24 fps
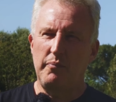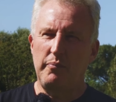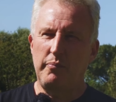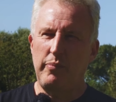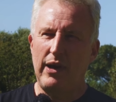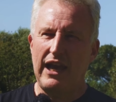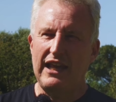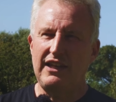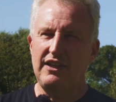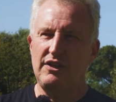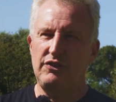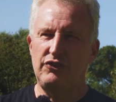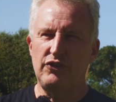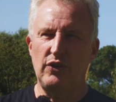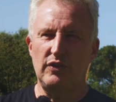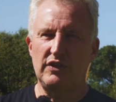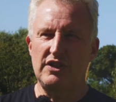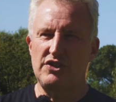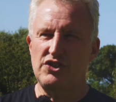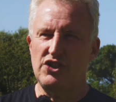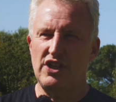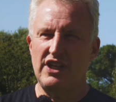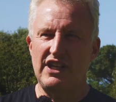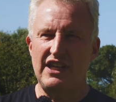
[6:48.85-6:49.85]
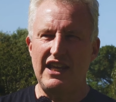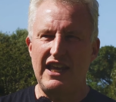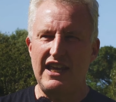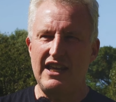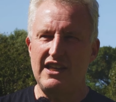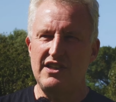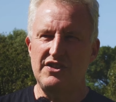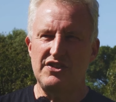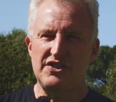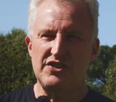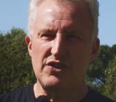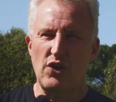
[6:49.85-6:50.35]
Paleontology
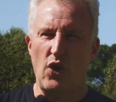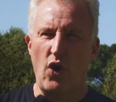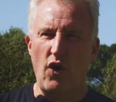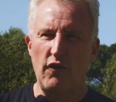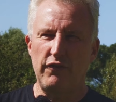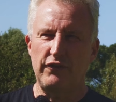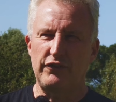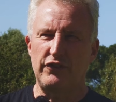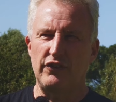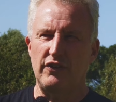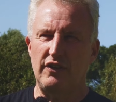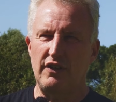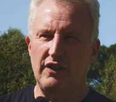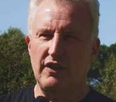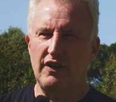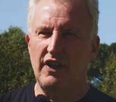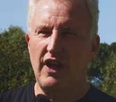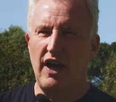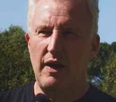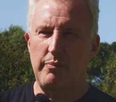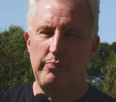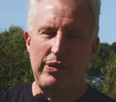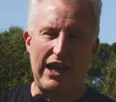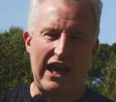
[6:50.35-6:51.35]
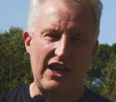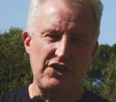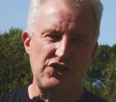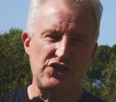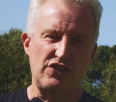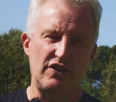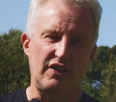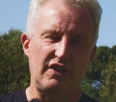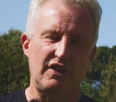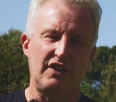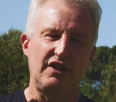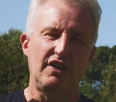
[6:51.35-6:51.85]
is often a
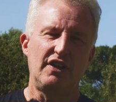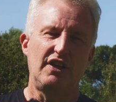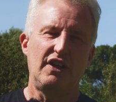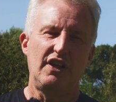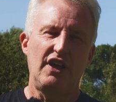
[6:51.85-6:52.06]
passion,